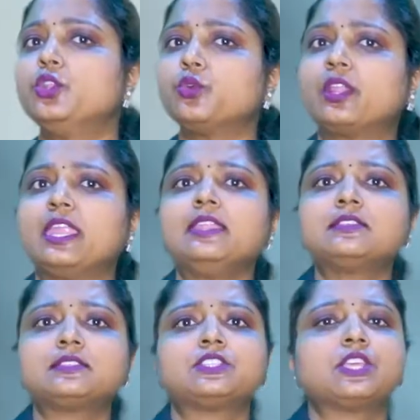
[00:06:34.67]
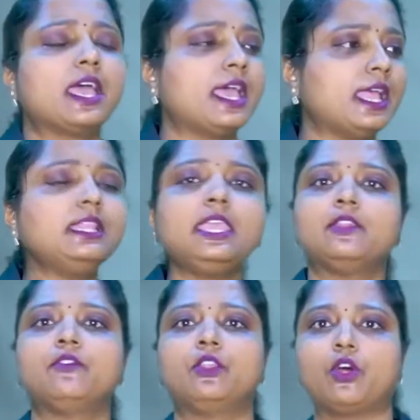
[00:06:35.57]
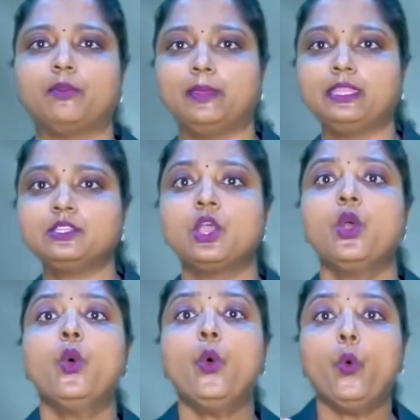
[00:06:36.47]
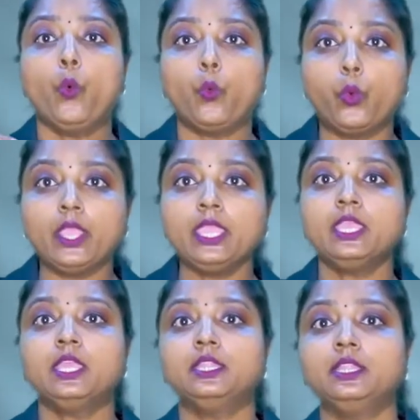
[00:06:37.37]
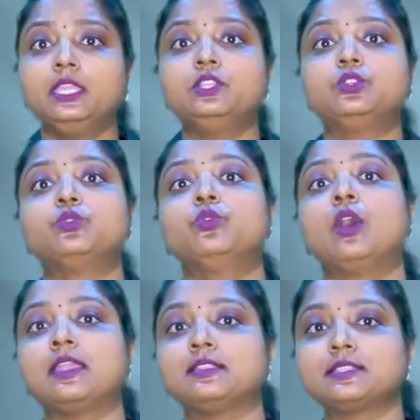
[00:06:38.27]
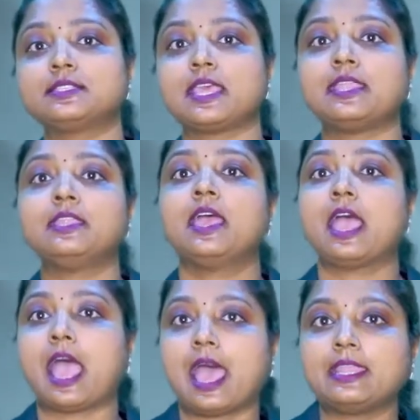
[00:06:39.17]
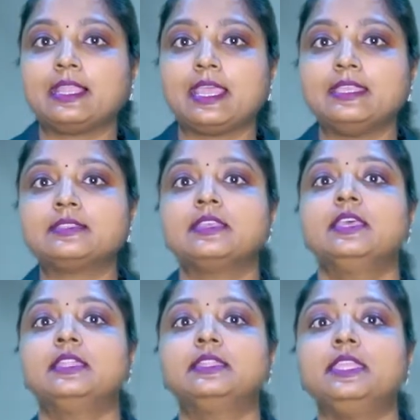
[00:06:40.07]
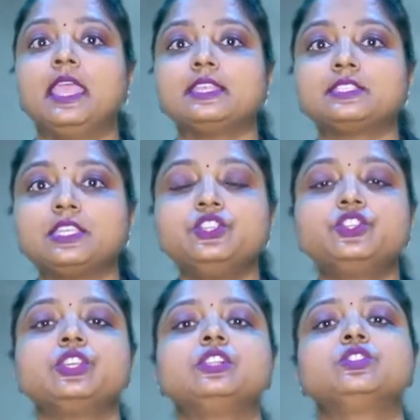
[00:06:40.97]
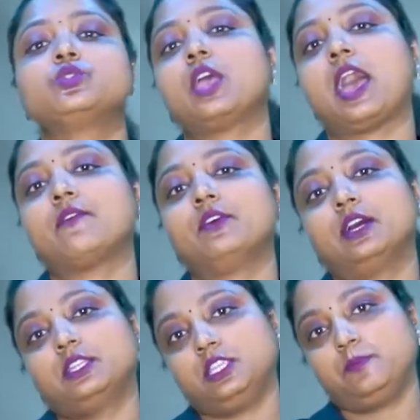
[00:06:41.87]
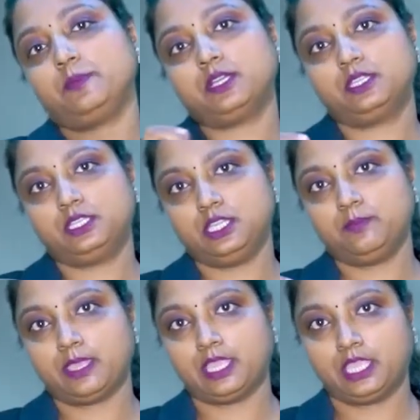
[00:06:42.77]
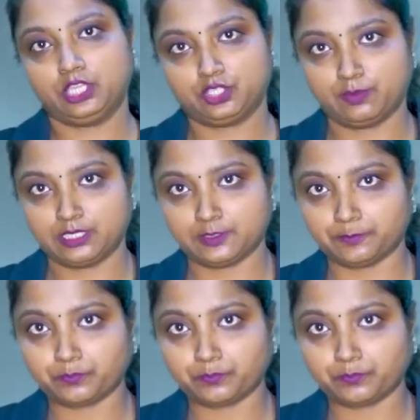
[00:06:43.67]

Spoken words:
To create such a healthy environment, we need to understand, analyze the essentials to have a deeper team engagement.